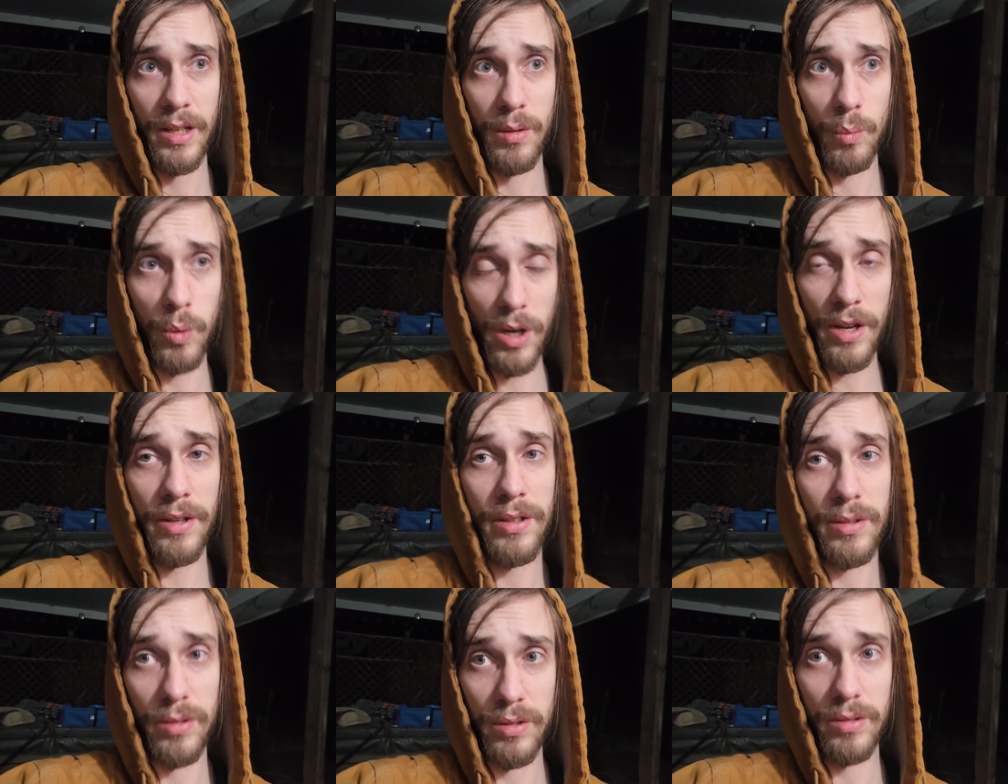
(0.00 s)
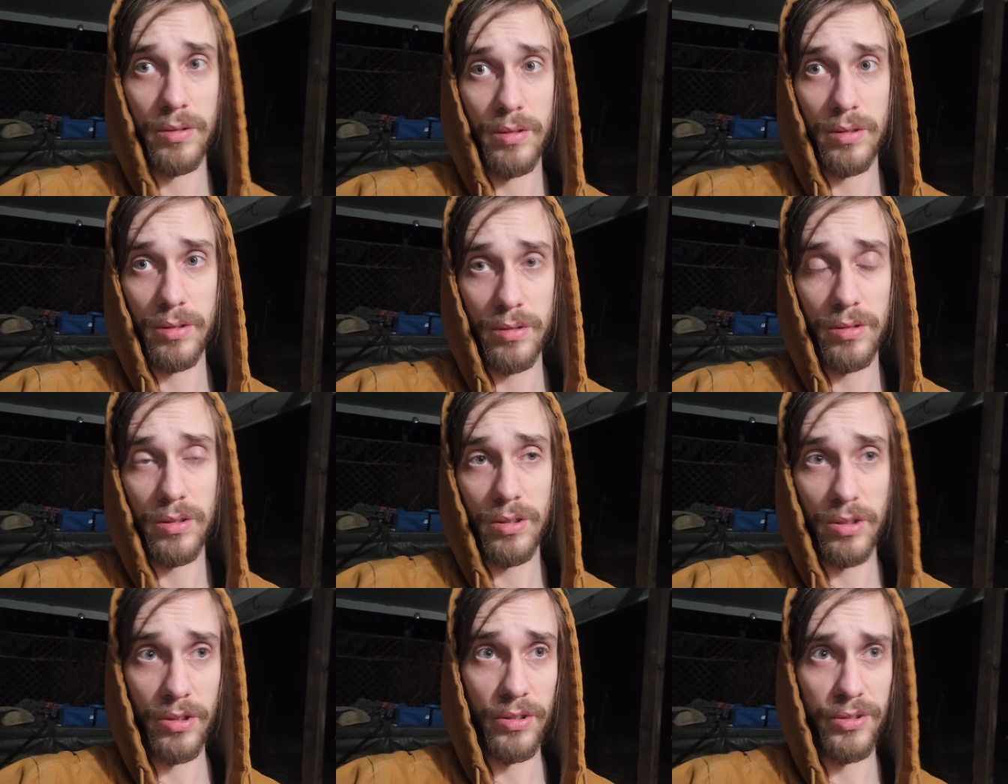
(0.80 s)
one
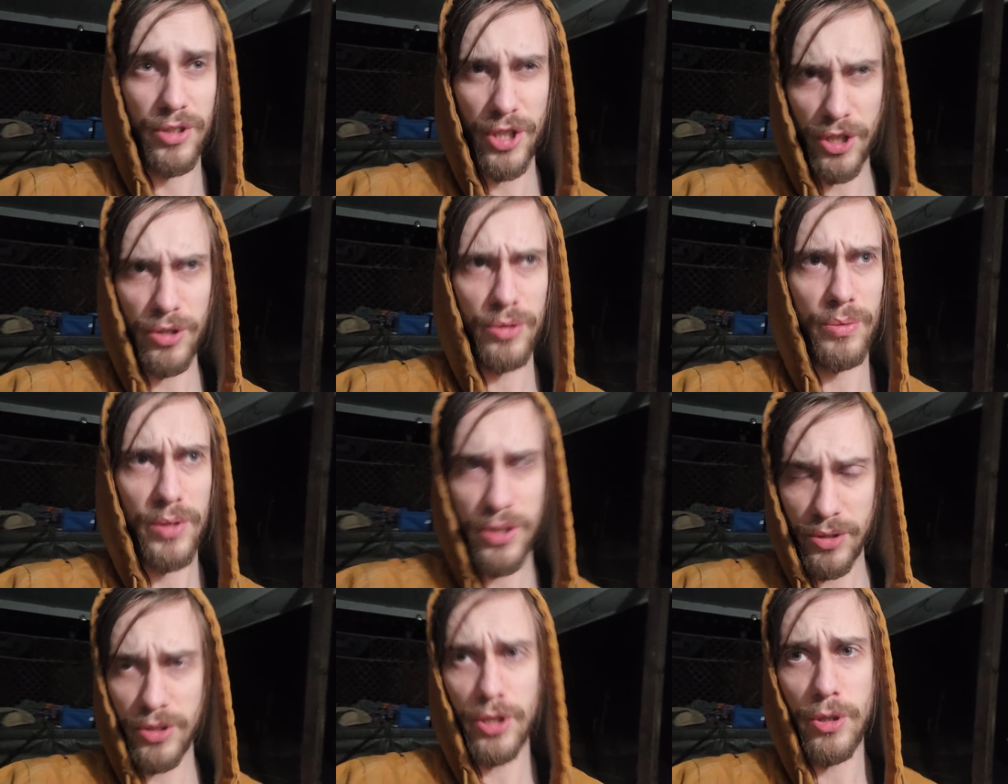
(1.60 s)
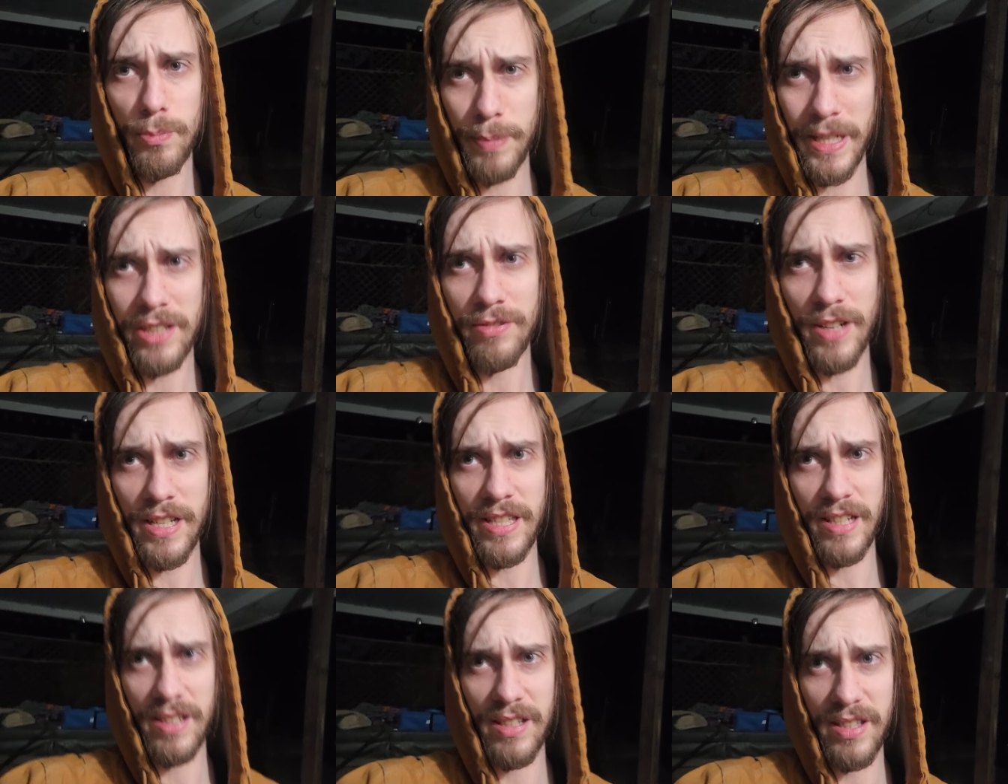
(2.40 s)
or two big
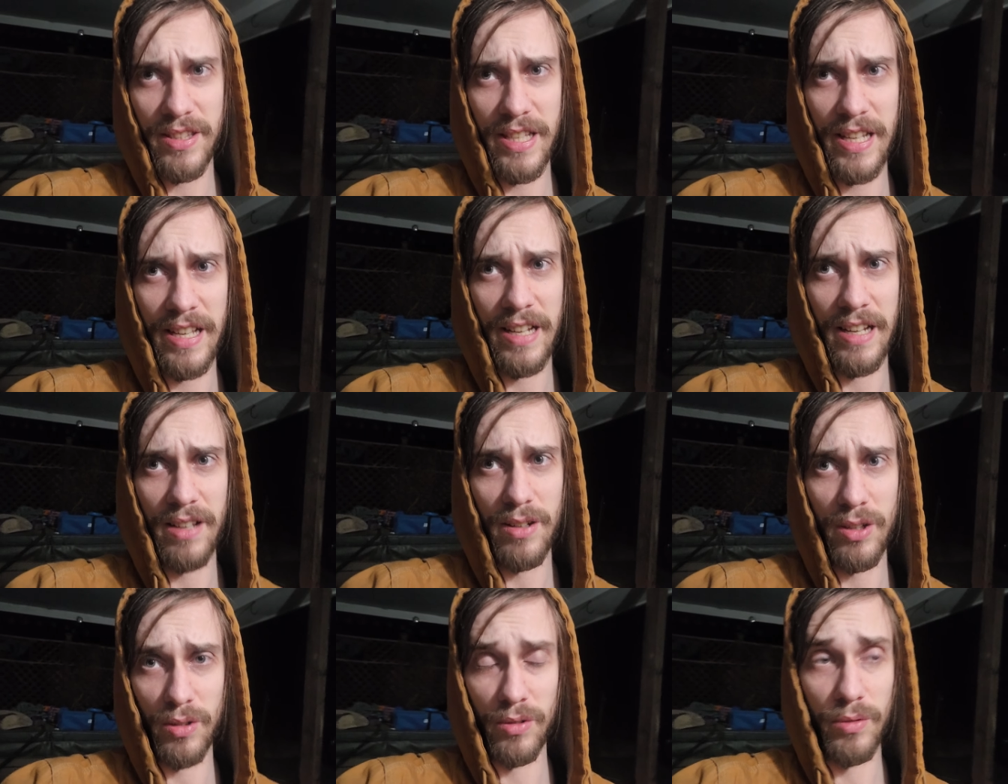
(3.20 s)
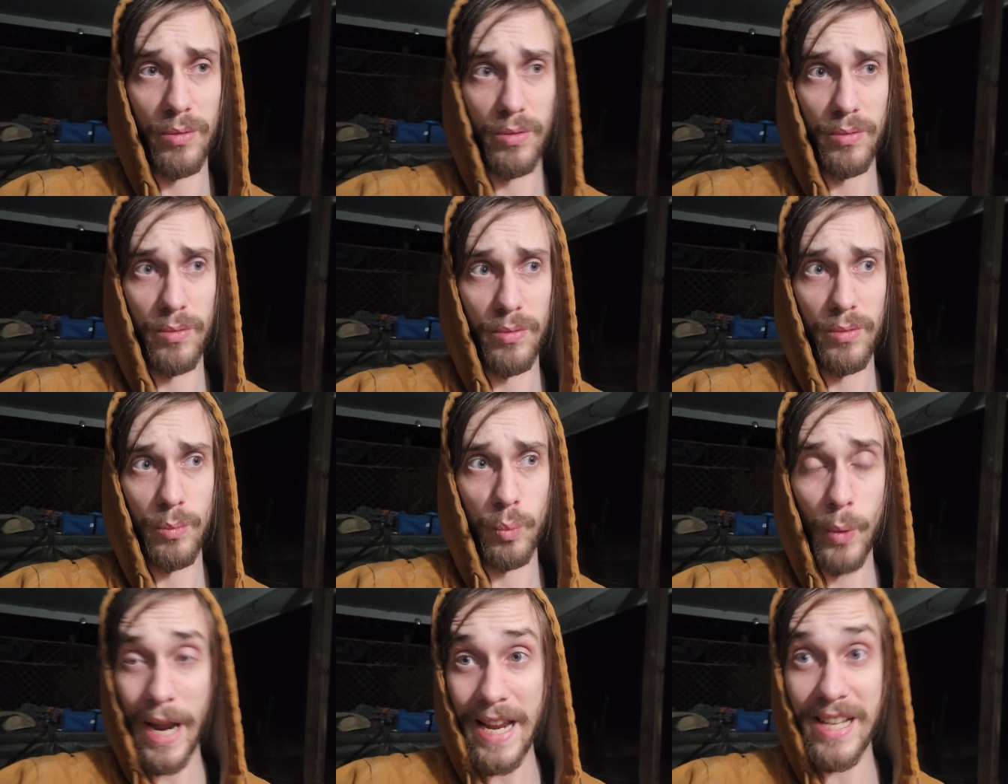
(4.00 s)
reasons that or
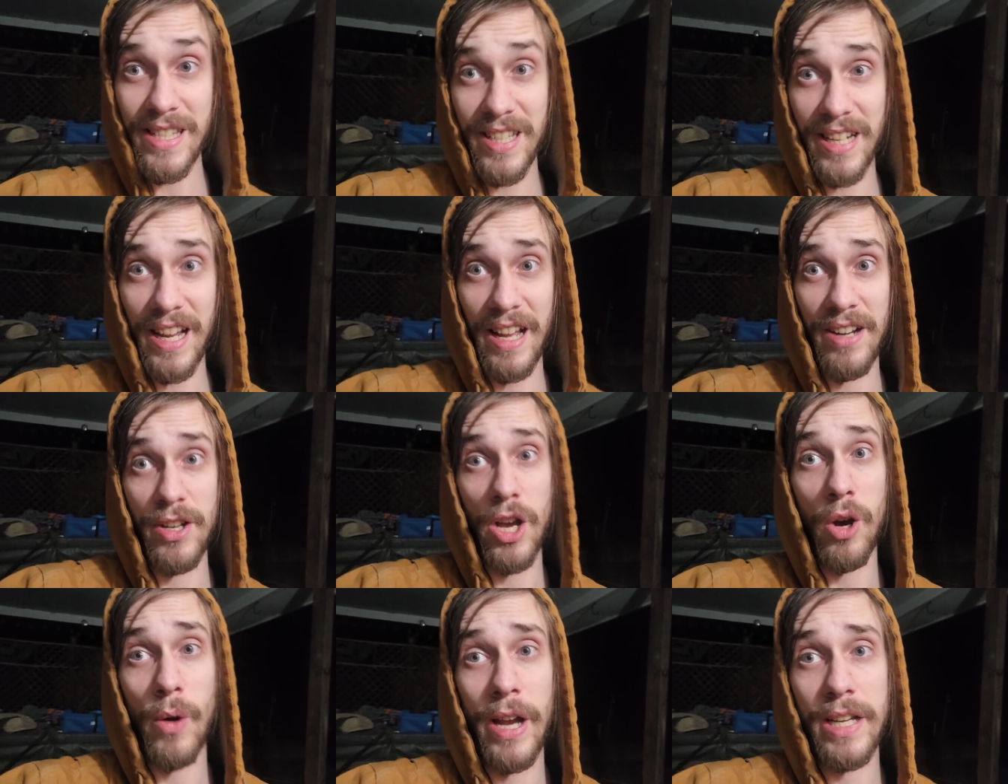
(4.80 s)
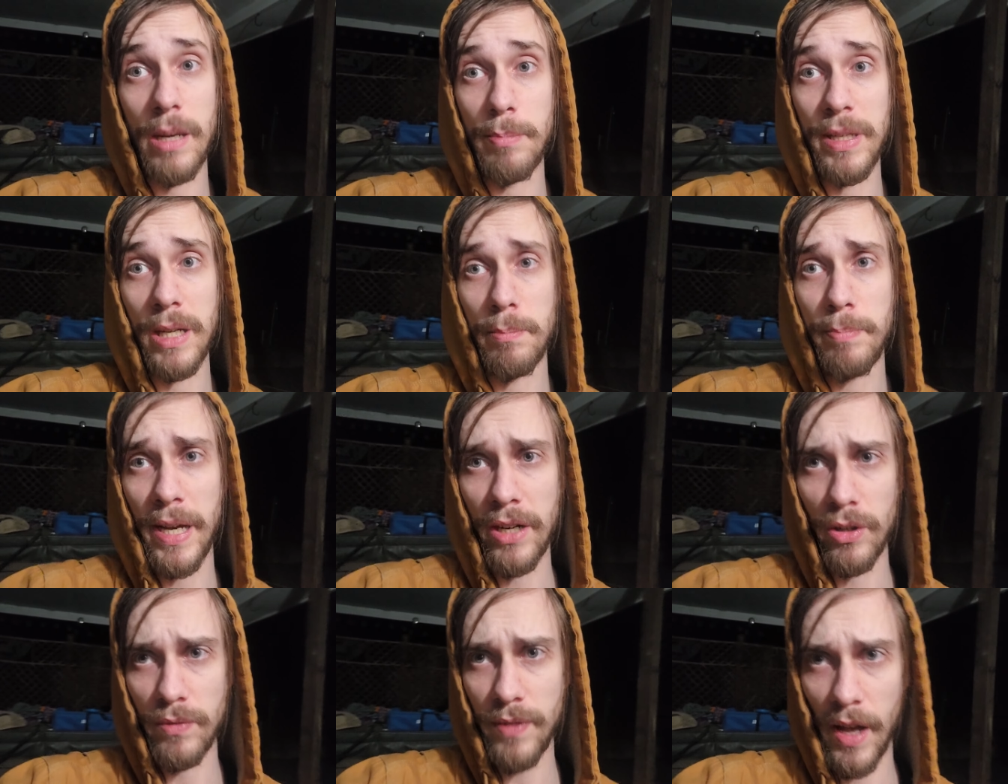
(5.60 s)
ways that I know I could be a
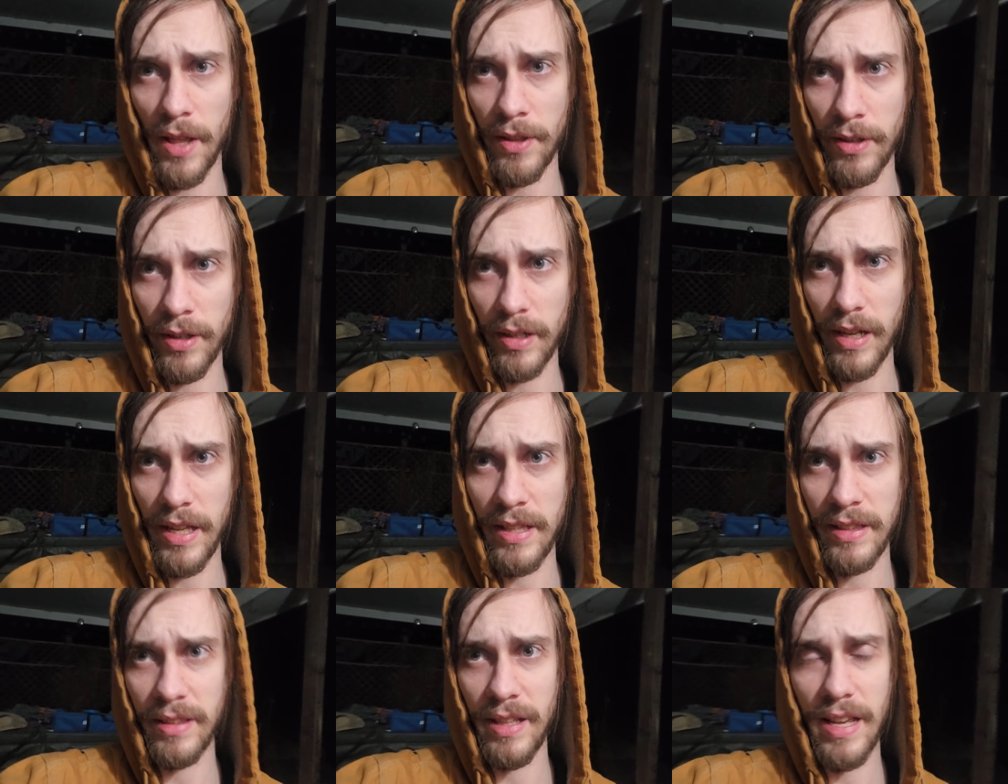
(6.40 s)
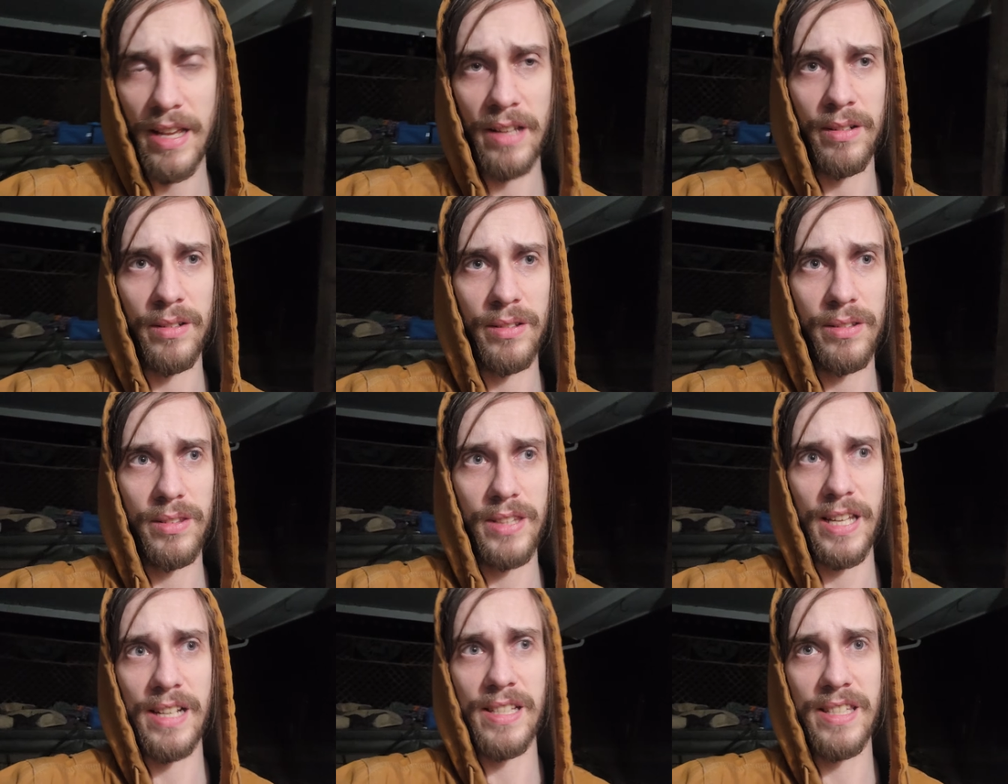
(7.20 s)
better father and
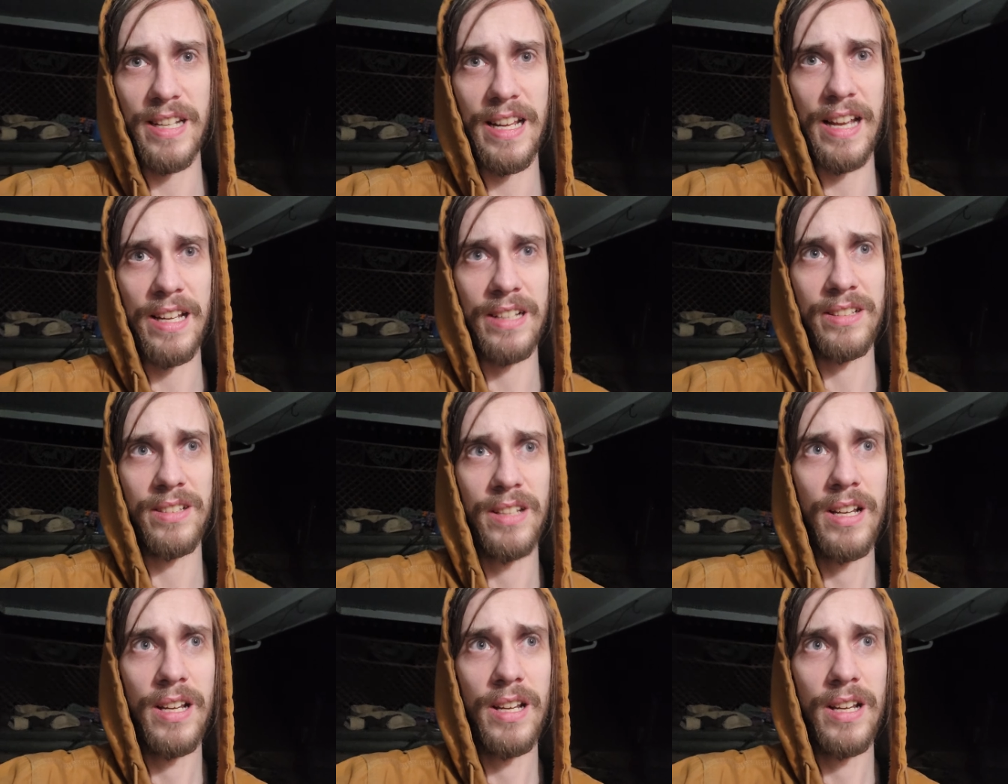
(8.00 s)
things that I